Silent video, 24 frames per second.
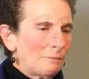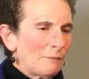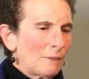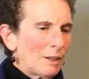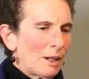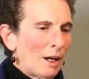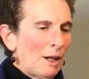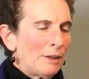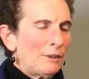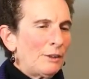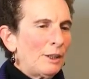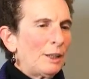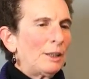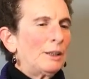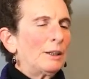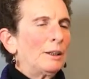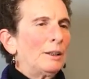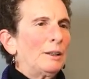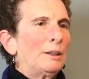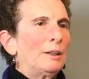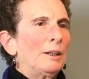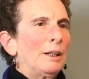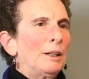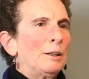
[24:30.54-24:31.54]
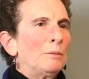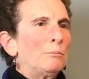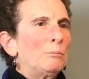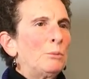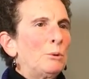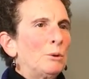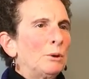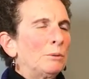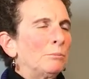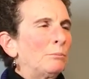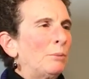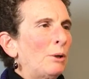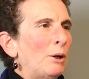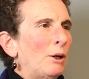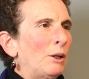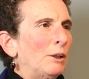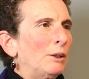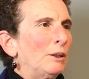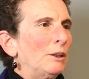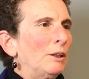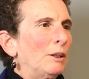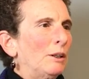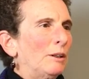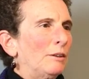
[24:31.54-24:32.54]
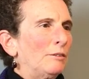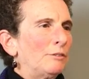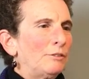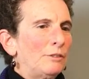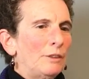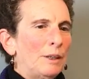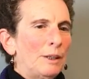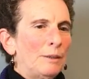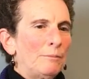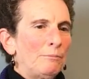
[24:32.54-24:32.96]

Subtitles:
I think an important part of